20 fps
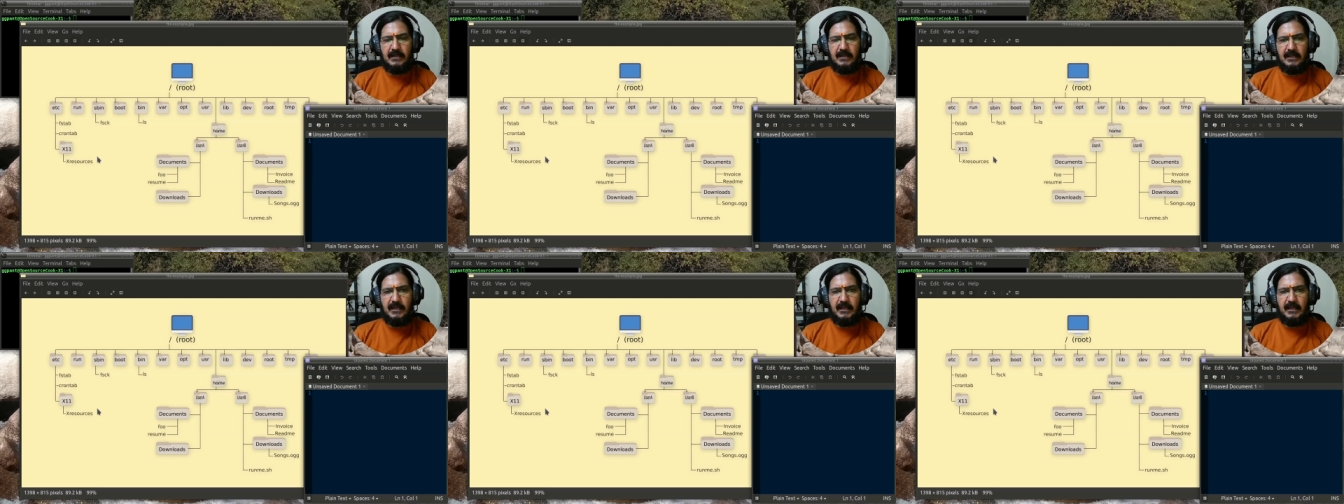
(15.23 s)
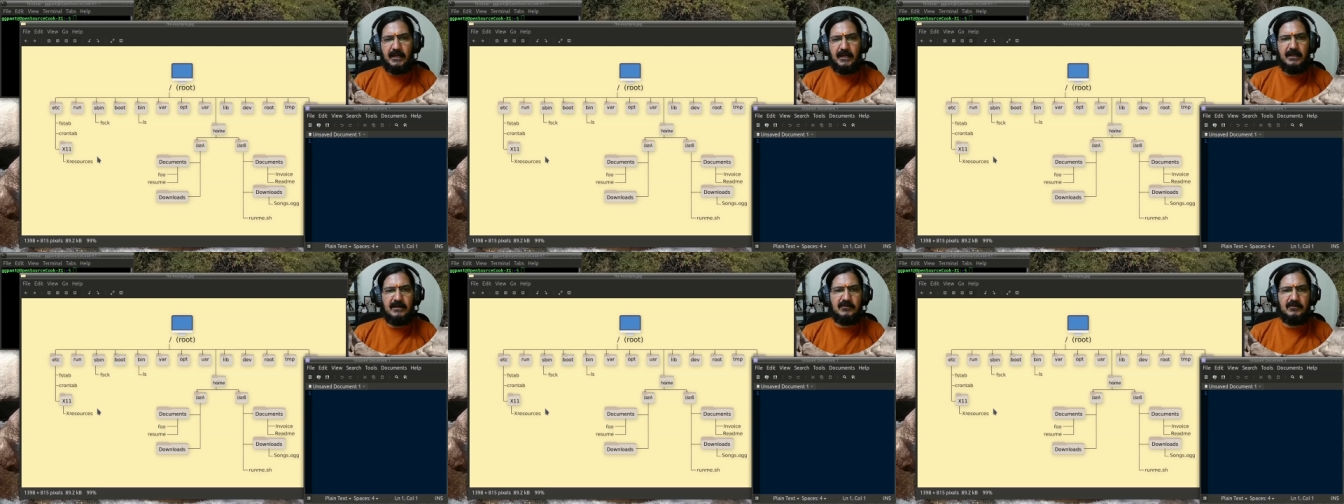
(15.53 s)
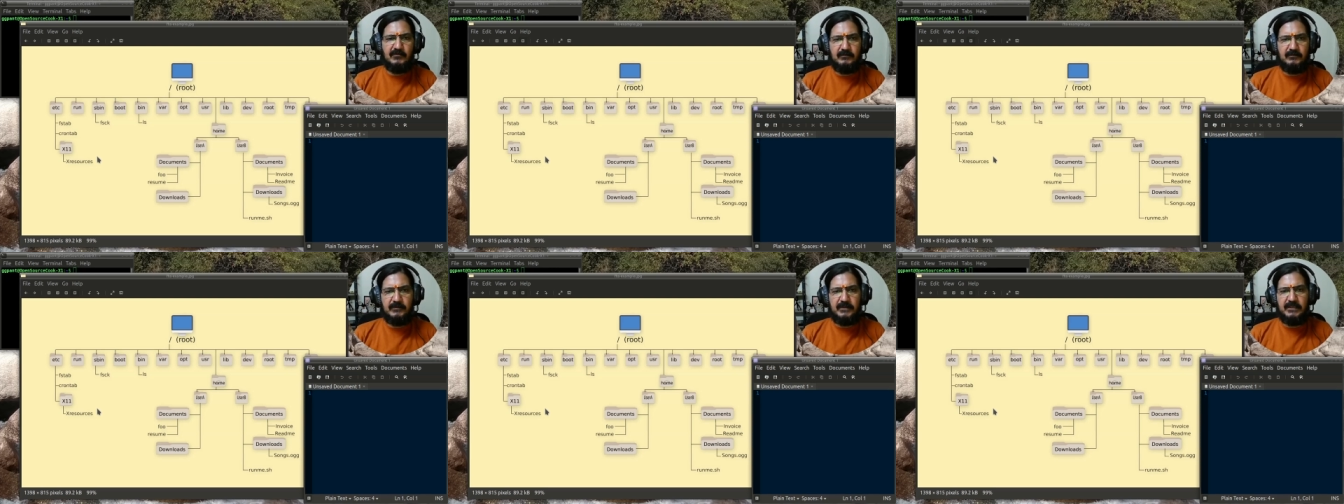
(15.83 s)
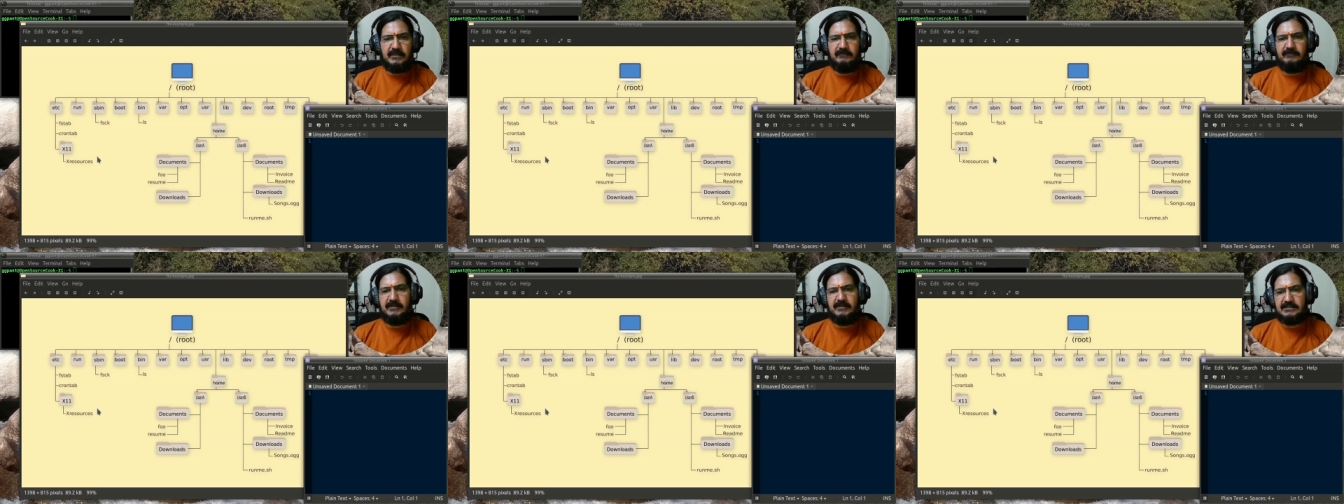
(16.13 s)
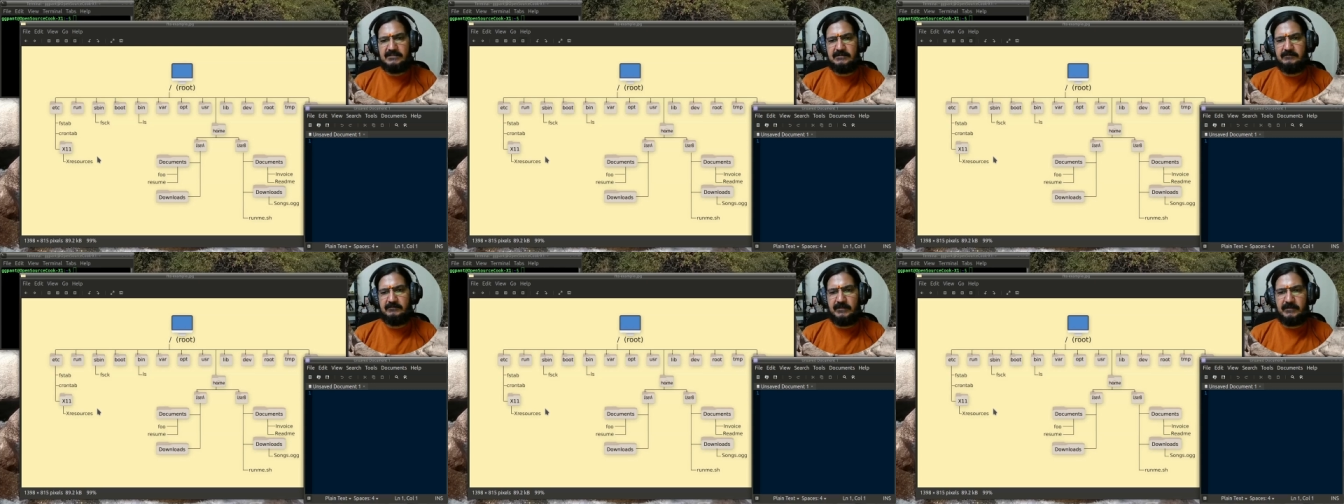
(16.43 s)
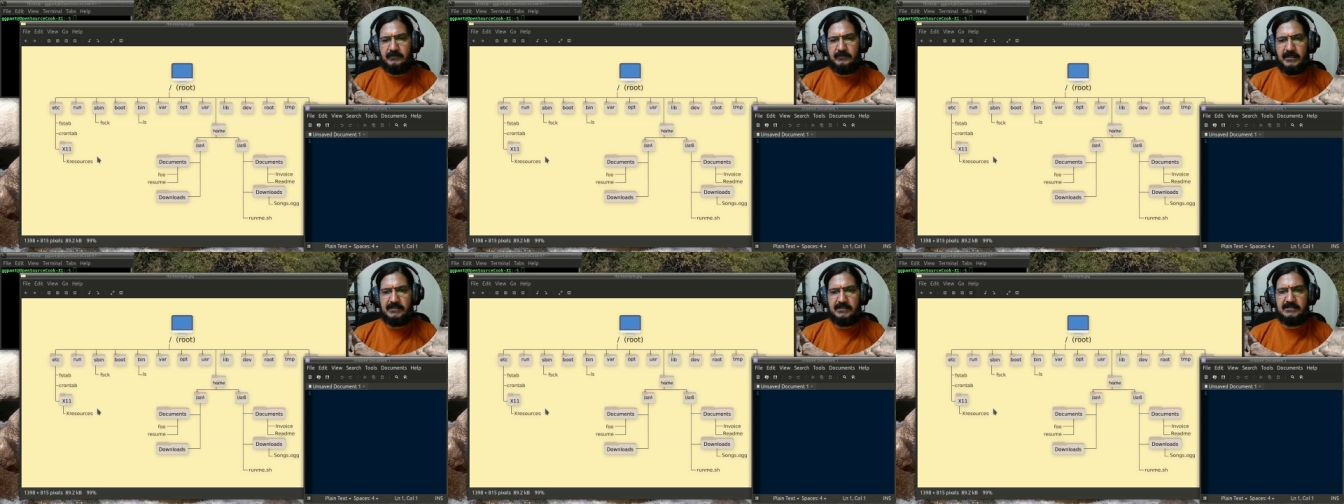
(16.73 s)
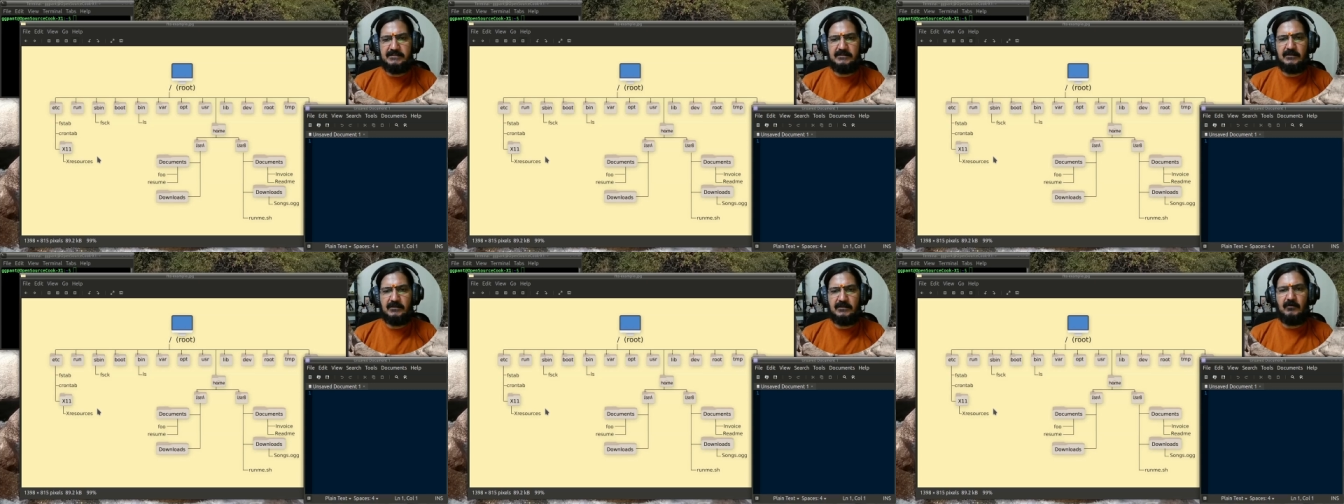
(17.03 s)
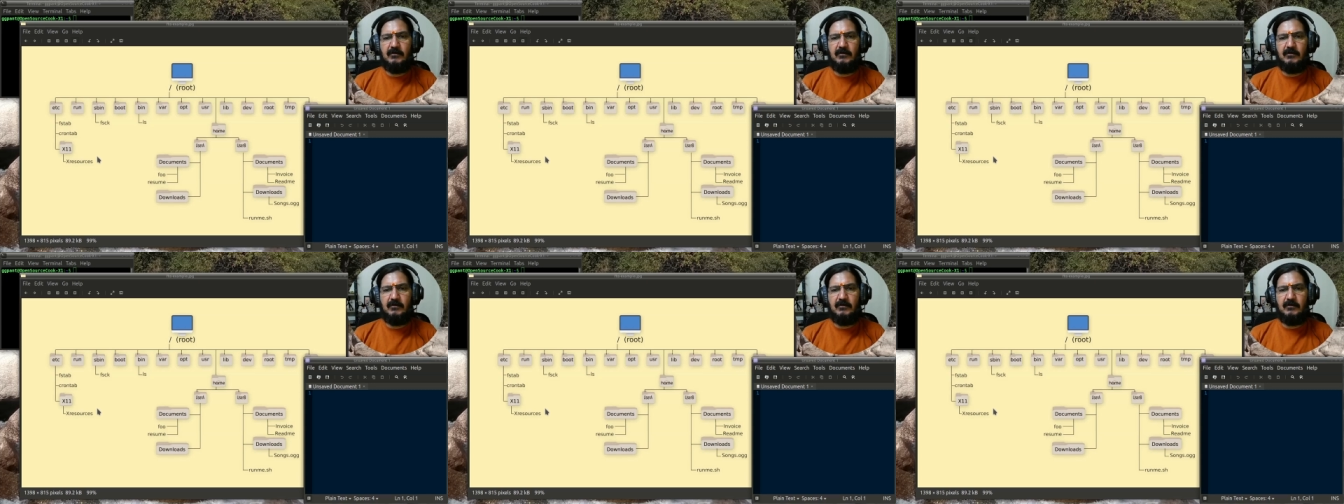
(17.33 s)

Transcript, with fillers: and you will be giving some commands,